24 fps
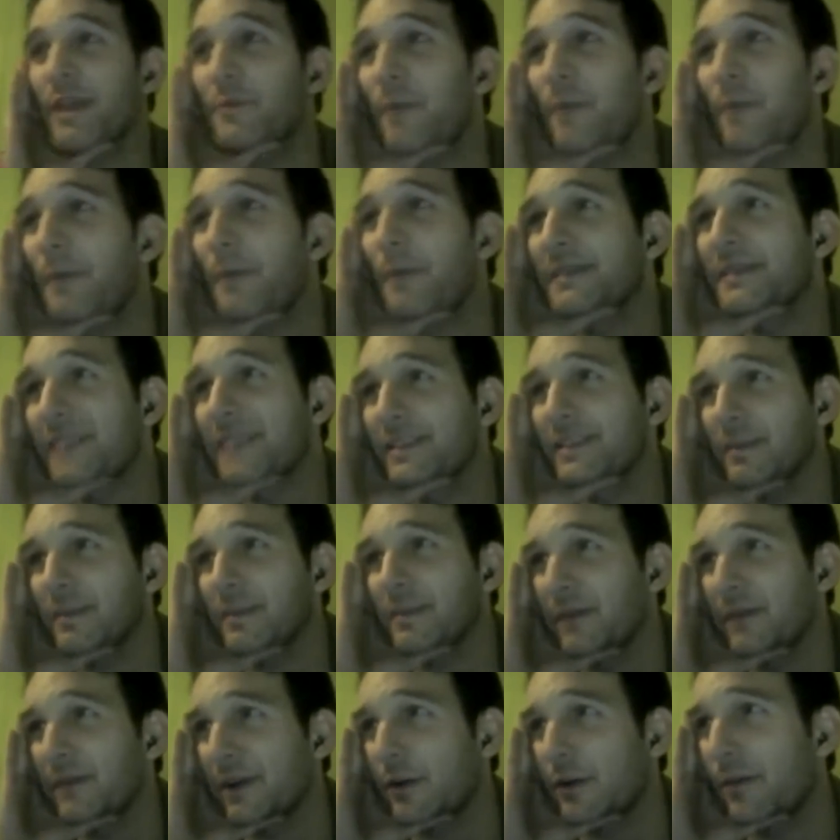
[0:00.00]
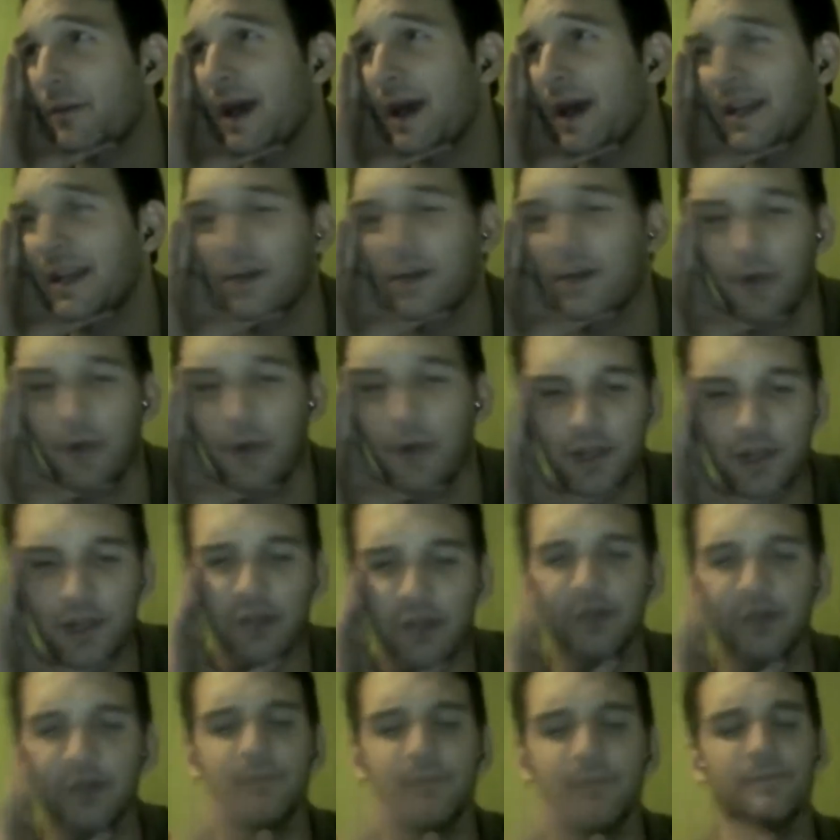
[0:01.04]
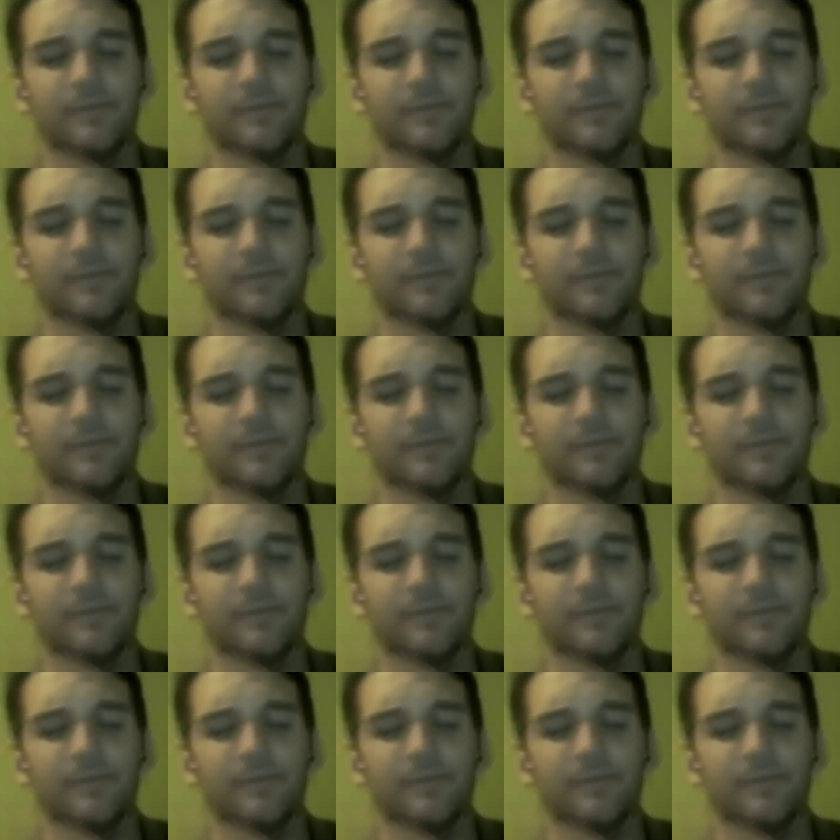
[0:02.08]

would probably say something like Hermione Granger.